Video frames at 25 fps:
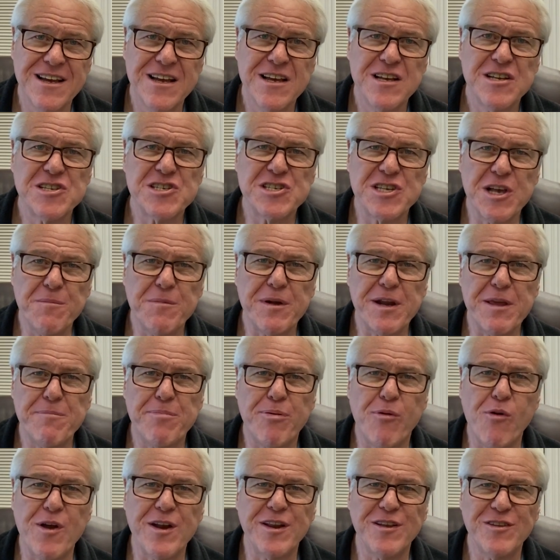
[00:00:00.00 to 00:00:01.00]
Somebody
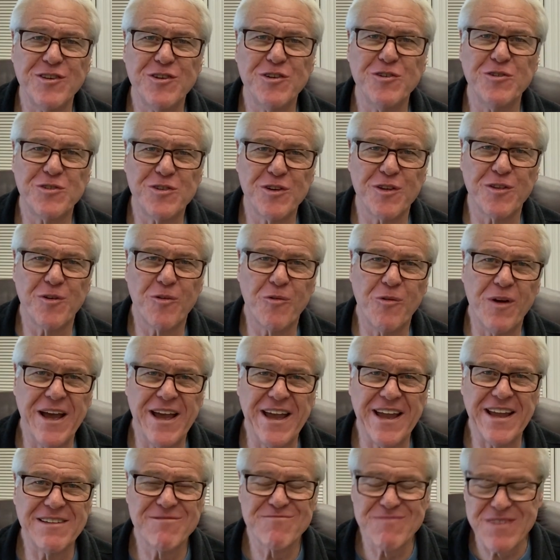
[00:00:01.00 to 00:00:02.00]
pointed you to the
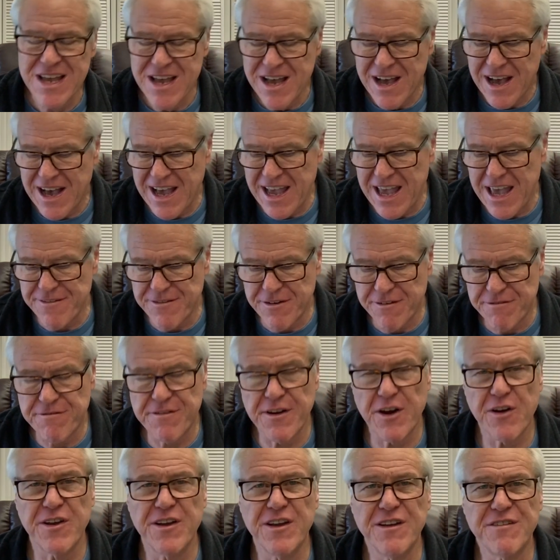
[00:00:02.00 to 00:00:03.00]
way. I have a
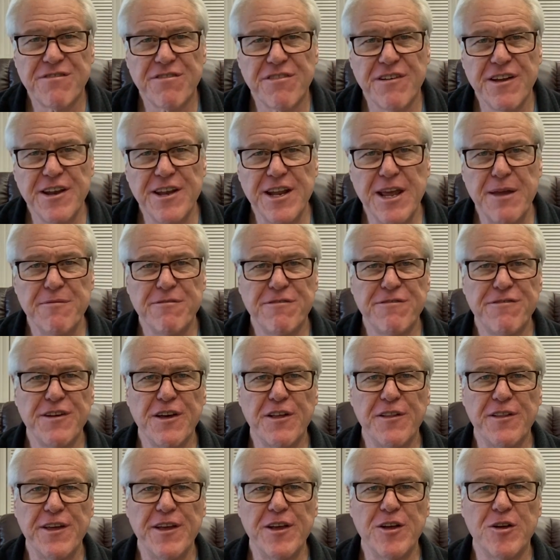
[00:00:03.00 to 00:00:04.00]
very good friend named
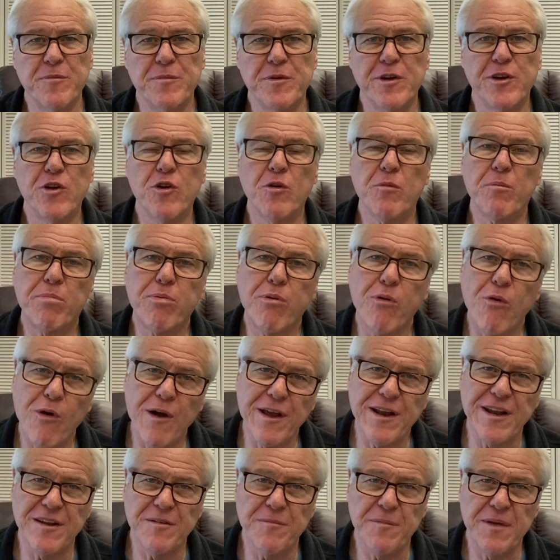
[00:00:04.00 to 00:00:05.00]
Phil Engelman who
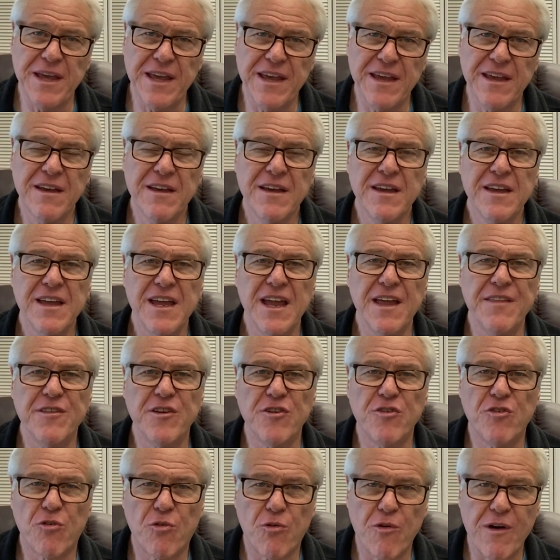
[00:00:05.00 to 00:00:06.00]
pointed me in the
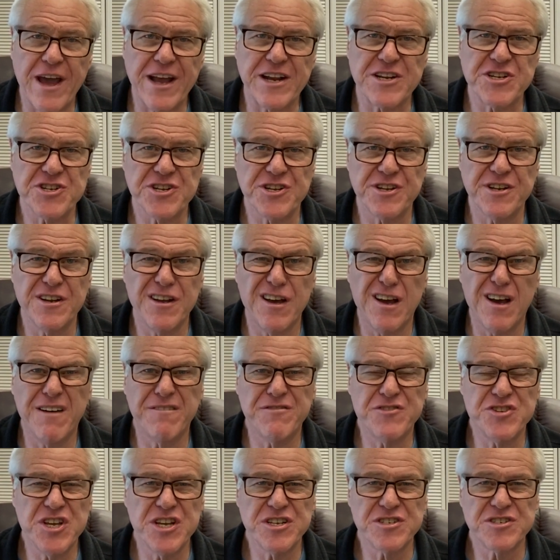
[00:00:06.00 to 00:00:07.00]
direction of
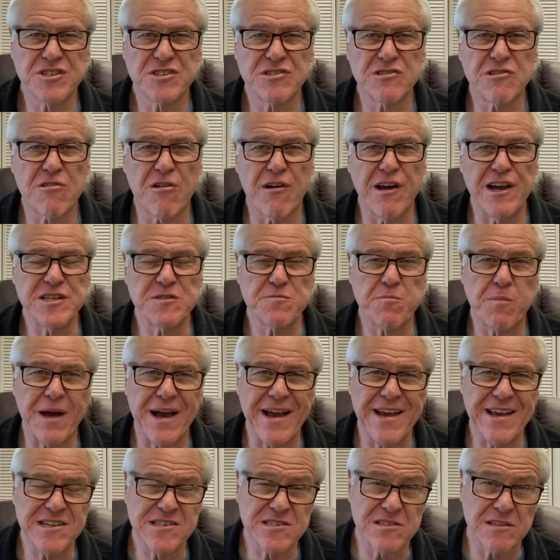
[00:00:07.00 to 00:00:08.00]
Jesus Christ by
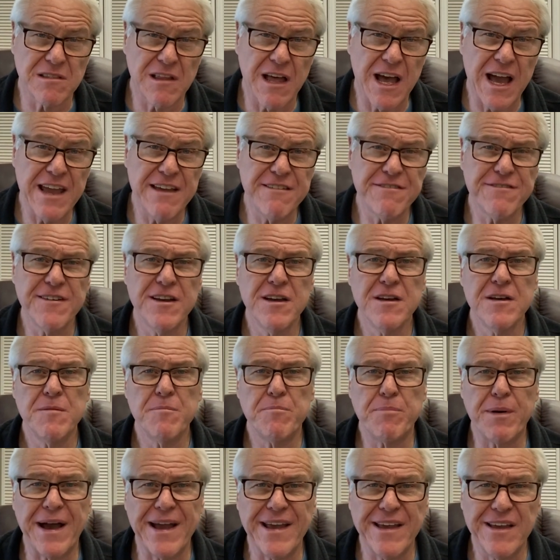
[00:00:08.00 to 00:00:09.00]
his life,
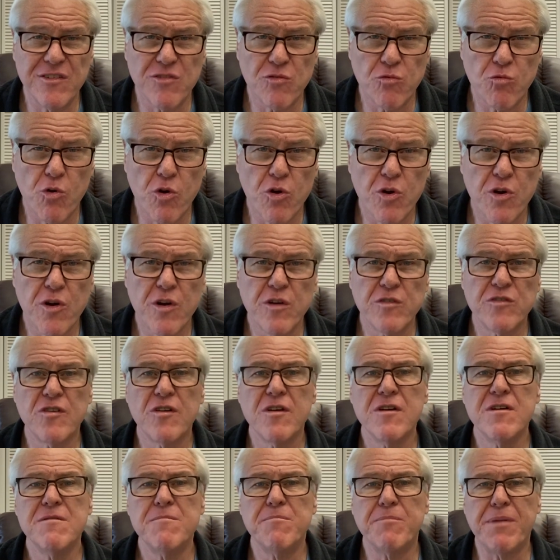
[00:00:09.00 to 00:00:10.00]
by his words,
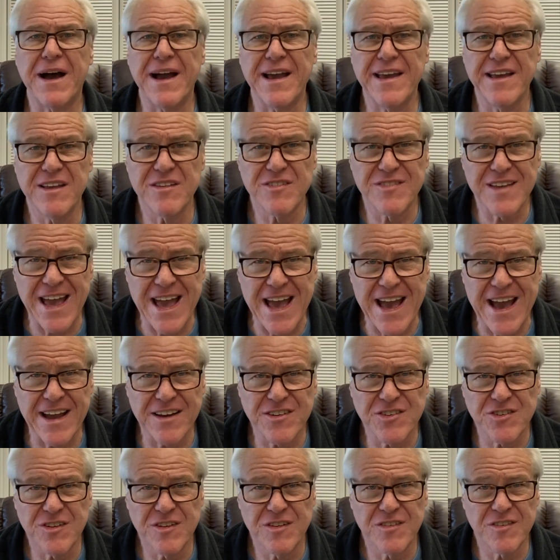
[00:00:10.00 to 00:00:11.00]
by his
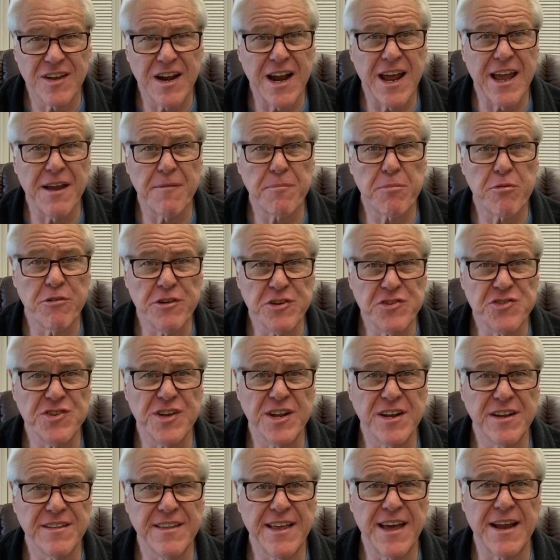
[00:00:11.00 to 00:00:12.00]
actions, and I
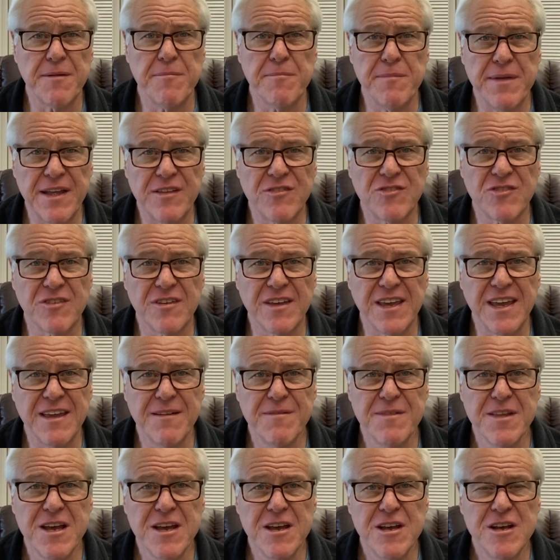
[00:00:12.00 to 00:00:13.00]
appreciated that immensely.
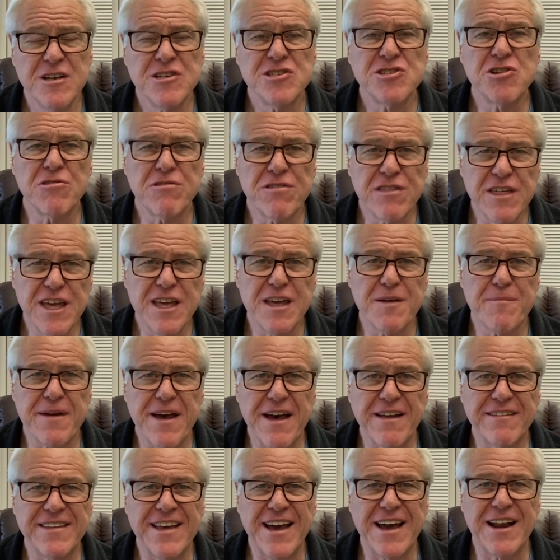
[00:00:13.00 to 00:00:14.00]
So think
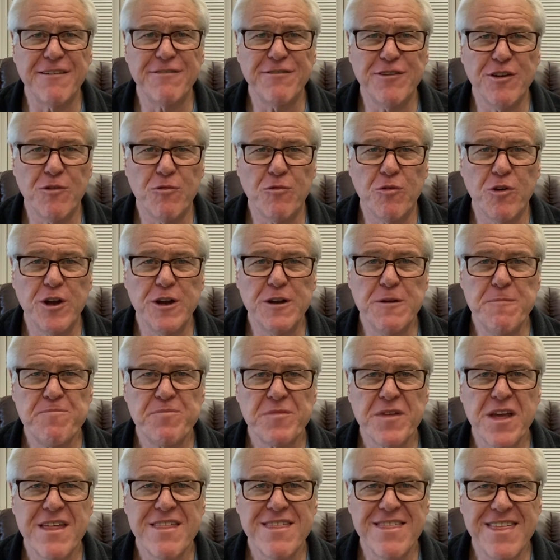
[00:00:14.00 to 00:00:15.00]
about that if you would.
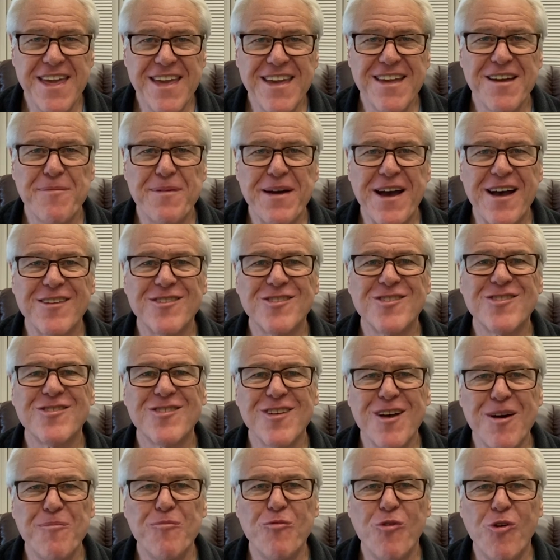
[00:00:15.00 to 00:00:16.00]
Think about
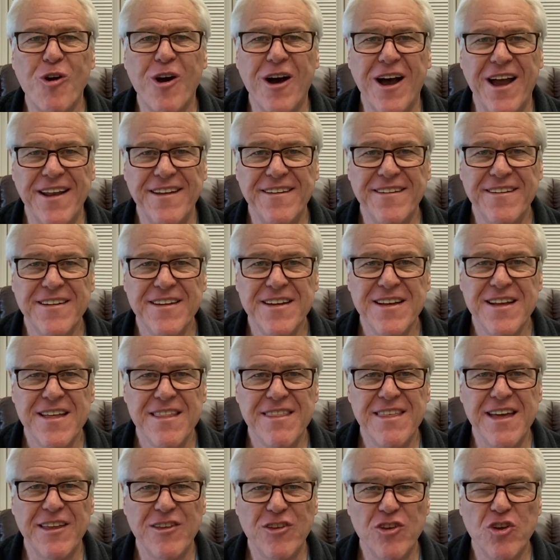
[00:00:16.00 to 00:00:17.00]
someone
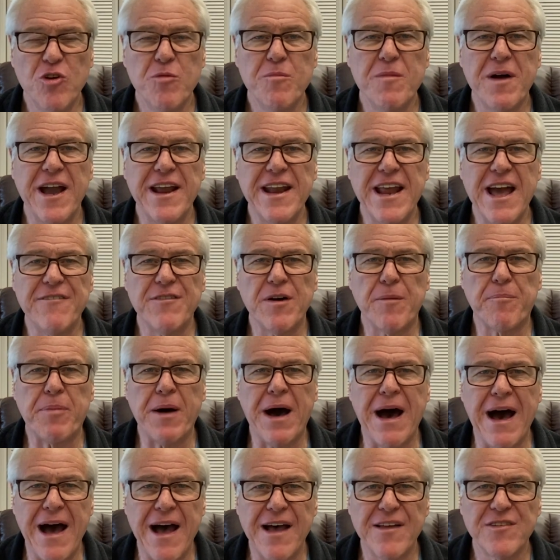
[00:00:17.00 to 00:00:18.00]
that you might have a
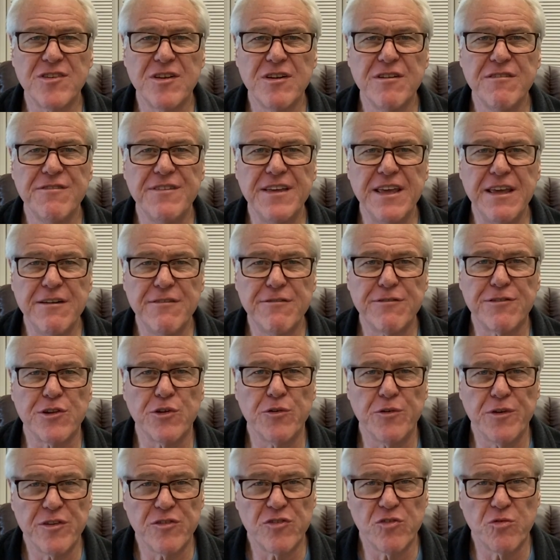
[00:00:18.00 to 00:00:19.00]
positive
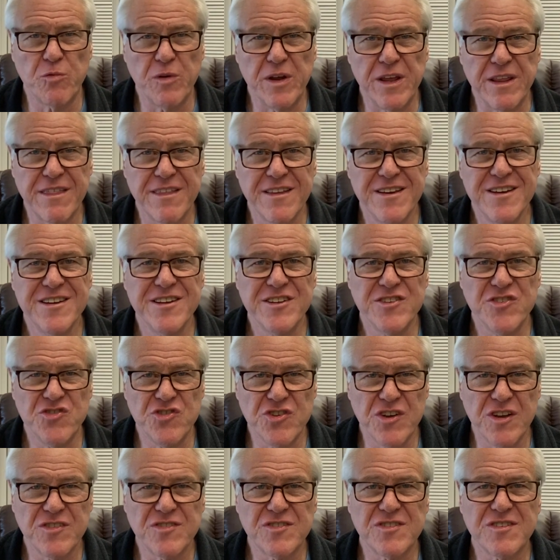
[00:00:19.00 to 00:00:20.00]
influence with,
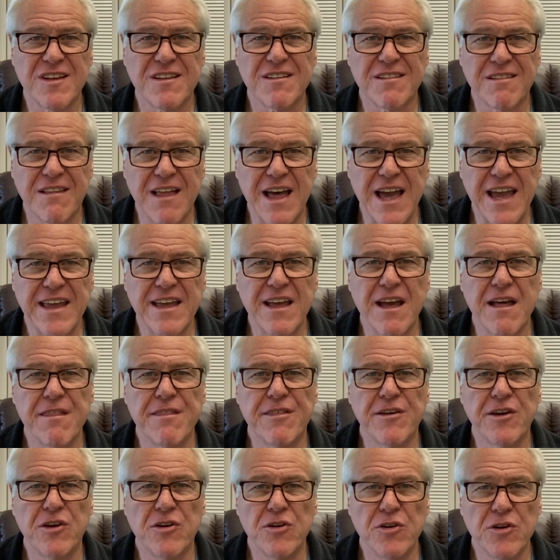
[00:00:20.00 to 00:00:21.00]
just like
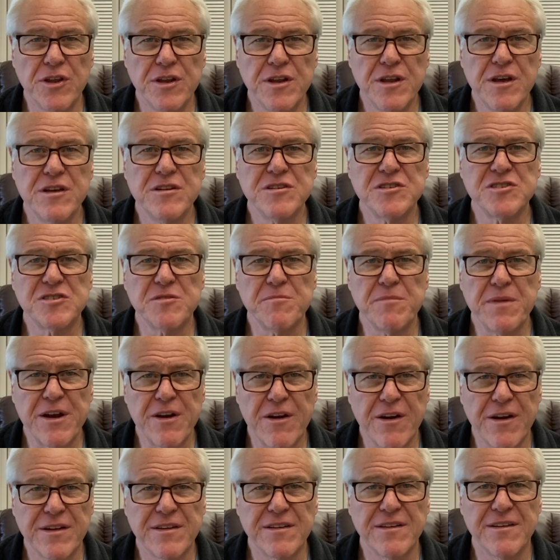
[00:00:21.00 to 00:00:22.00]
the Good
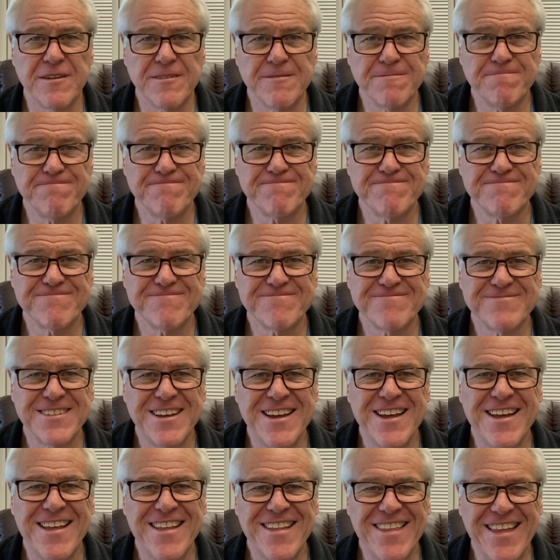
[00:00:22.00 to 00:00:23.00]
Samaritan.
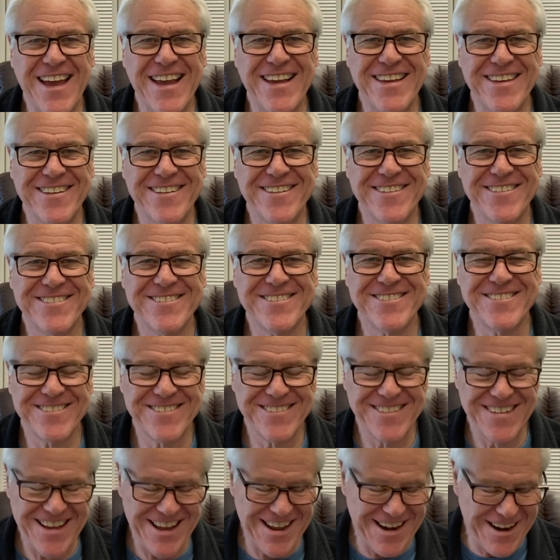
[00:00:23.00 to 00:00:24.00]
Thank you,
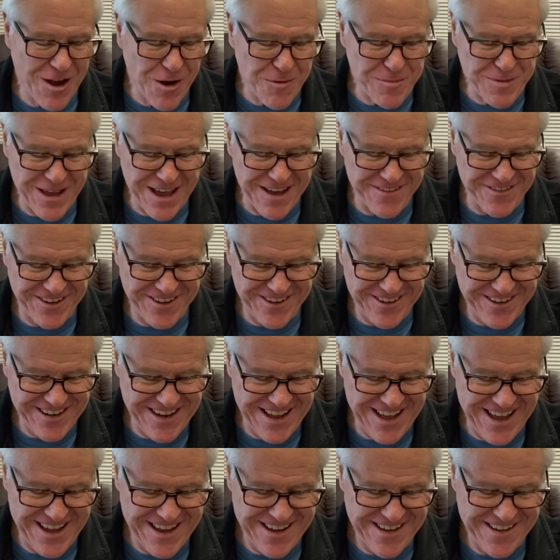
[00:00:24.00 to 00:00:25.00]
and I hope you have a good
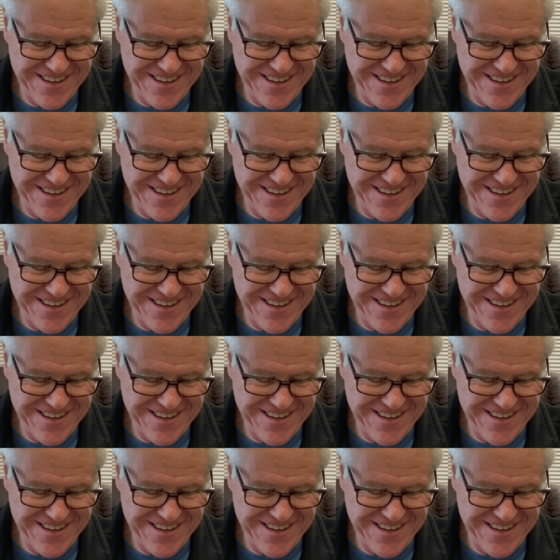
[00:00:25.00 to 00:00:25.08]
day.